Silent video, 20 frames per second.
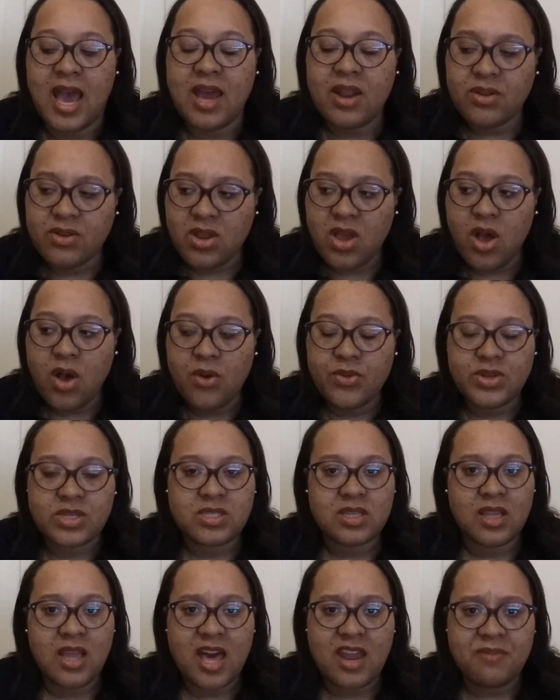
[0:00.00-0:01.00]
I don't know,
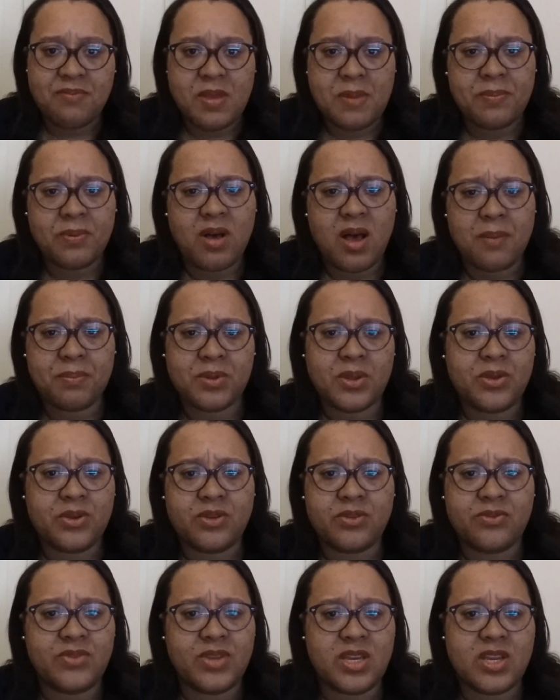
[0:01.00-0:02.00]
just a lot of people
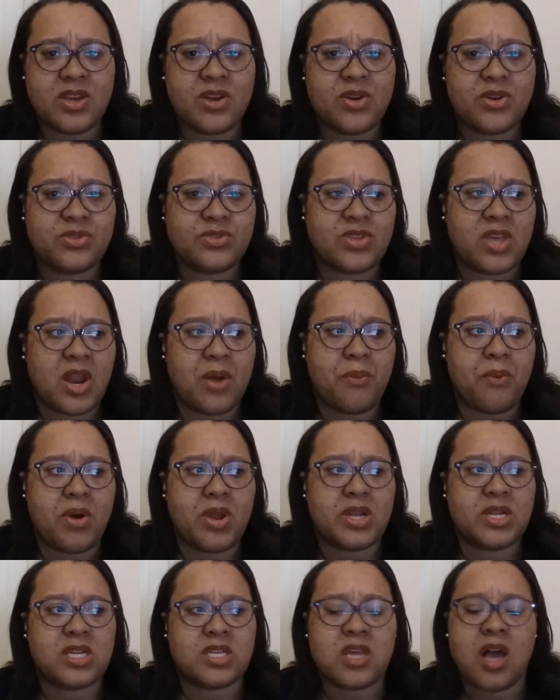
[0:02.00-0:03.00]
uploaded videos that I
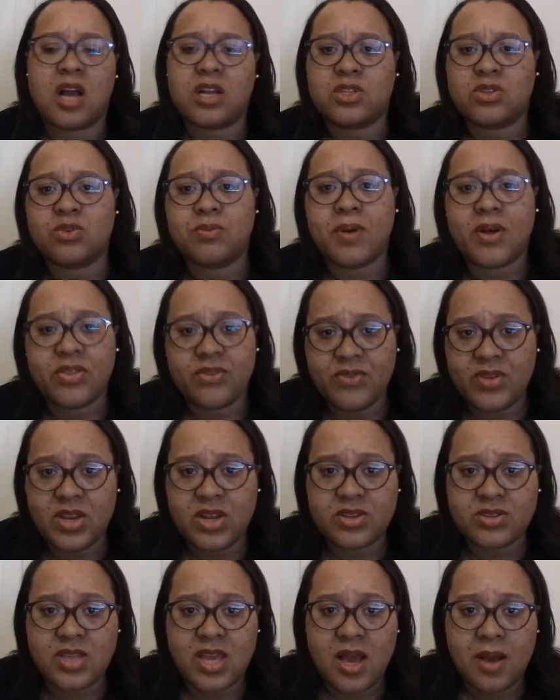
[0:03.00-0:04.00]
wanted to talk to about the
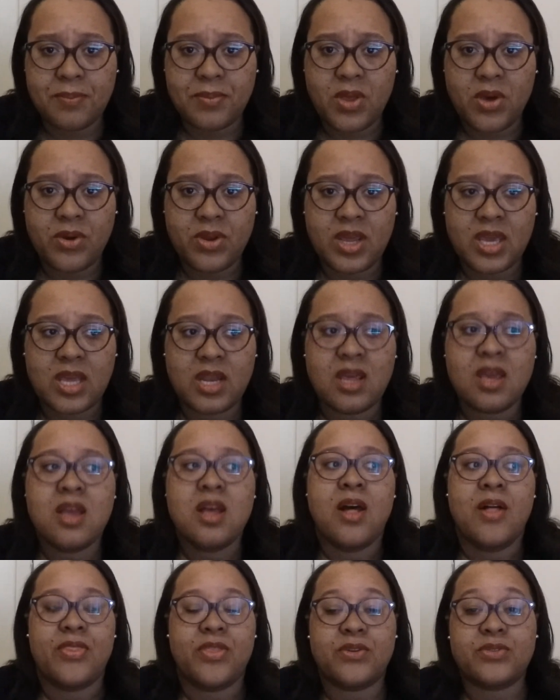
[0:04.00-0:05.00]
videos they uploaded.
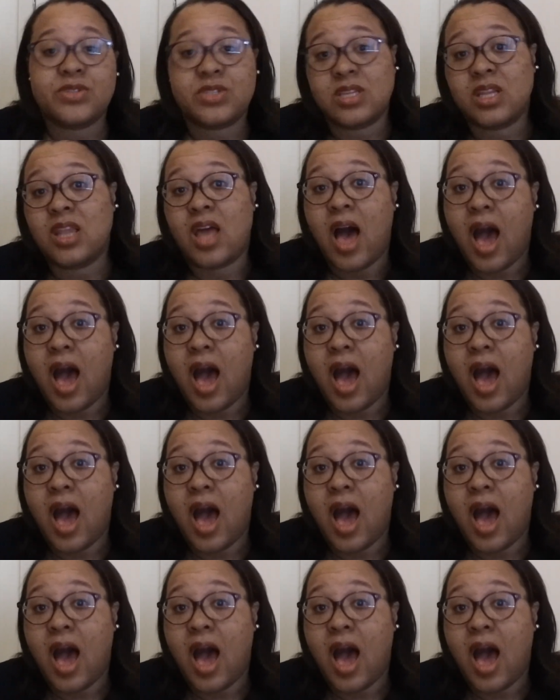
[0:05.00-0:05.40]
There was just a